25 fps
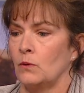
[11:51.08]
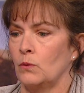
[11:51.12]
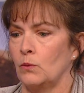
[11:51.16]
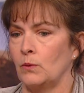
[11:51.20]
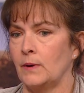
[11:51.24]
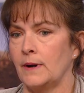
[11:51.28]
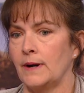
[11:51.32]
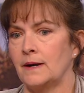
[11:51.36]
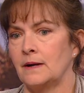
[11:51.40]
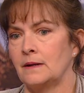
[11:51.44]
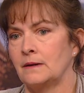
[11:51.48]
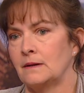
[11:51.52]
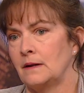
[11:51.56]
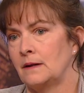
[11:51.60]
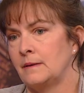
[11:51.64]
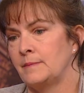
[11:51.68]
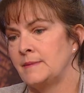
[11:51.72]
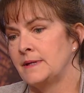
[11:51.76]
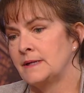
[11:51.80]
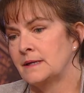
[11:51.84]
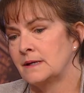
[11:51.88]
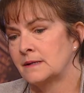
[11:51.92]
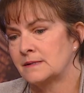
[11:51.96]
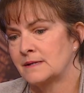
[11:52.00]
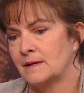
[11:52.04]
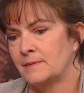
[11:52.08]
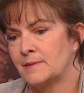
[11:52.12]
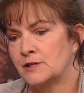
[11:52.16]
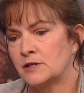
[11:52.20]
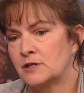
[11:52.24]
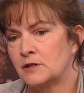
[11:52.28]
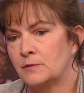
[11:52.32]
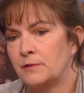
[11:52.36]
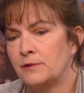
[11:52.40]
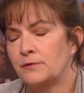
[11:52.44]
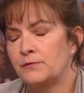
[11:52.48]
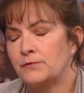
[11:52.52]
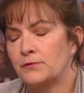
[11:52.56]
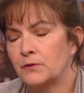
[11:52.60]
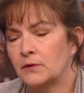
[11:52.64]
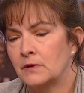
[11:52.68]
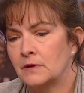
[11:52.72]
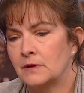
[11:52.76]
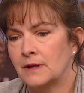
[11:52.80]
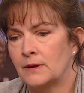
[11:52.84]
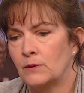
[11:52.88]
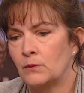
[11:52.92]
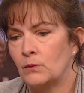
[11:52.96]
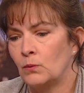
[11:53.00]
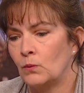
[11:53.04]
Well, I mean, as I mentioned before,
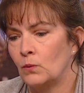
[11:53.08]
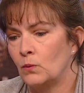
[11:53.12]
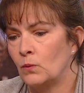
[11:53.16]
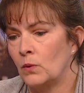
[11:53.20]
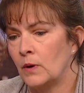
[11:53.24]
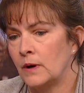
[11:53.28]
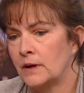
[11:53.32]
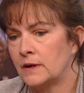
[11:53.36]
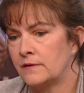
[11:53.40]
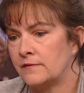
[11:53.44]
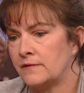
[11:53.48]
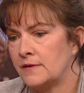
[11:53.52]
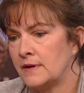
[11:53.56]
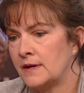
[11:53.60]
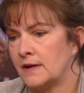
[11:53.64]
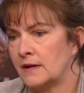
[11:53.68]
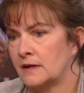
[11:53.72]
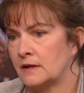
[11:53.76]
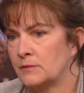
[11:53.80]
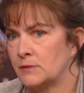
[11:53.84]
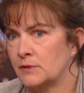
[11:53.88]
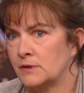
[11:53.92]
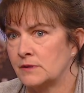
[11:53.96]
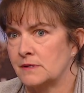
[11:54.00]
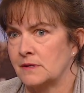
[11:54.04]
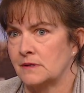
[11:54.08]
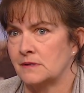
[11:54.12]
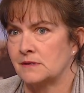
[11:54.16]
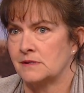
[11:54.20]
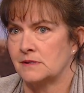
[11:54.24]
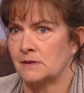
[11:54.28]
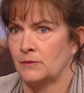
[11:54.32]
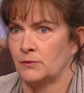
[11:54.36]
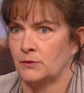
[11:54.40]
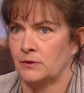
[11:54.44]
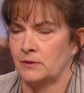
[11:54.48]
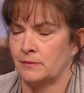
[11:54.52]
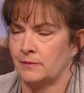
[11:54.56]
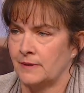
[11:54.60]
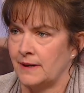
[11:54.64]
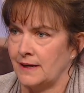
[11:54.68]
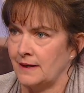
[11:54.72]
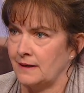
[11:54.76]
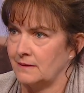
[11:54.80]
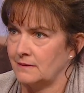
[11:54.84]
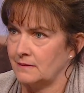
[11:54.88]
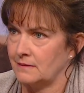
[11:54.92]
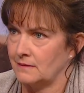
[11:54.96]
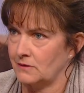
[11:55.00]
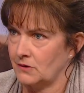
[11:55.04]
like one of the animals that someone
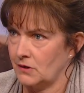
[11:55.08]
might